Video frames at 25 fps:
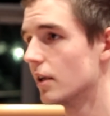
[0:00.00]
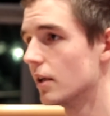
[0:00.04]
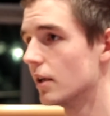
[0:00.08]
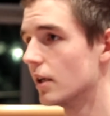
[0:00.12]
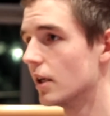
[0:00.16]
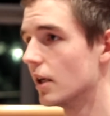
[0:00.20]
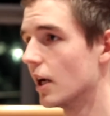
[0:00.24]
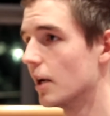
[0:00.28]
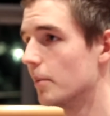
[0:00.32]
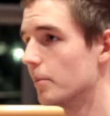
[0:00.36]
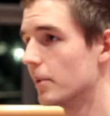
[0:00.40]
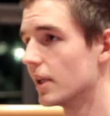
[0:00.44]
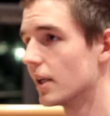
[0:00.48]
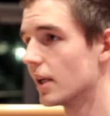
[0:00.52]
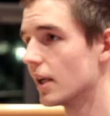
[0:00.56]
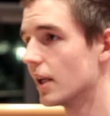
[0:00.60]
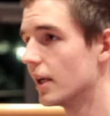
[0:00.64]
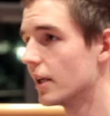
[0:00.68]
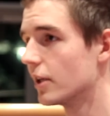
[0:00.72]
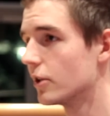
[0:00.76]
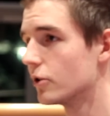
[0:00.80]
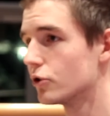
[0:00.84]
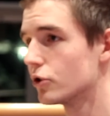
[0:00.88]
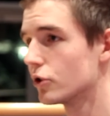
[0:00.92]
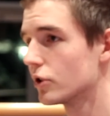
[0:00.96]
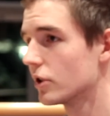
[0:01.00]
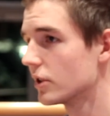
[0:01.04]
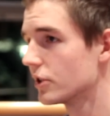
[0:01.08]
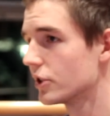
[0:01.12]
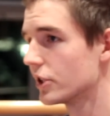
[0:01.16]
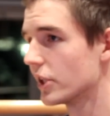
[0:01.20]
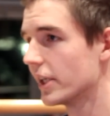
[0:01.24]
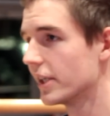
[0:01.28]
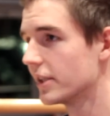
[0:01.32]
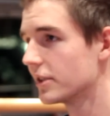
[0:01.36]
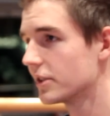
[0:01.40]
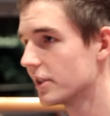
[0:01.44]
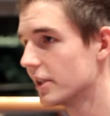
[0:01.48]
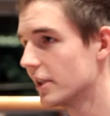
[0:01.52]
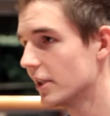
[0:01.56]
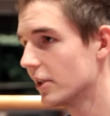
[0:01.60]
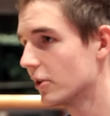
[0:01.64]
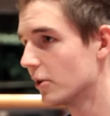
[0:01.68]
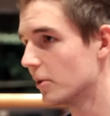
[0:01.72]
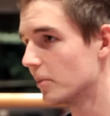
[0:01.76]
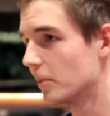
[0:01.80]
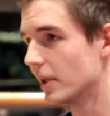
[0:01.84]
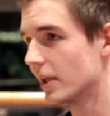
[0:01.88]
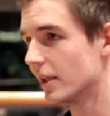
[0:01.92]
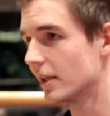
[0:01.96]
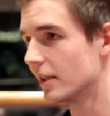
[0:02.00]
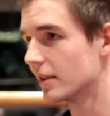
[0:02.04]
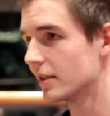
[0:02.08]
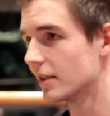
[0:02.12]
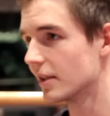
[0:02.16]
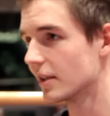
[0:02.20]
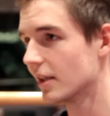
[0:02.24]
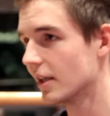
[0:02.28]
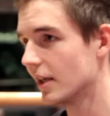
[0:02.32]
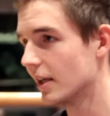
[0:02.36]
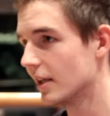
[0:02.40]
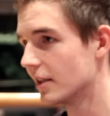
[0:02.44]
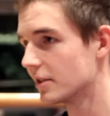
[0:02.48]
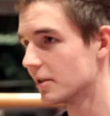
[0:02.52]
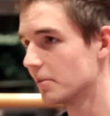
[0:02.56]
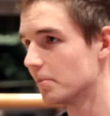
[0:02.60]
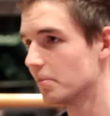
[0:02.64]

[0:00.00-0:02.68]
I mean, like, you shouldn't challenge Nico, man. That guy is a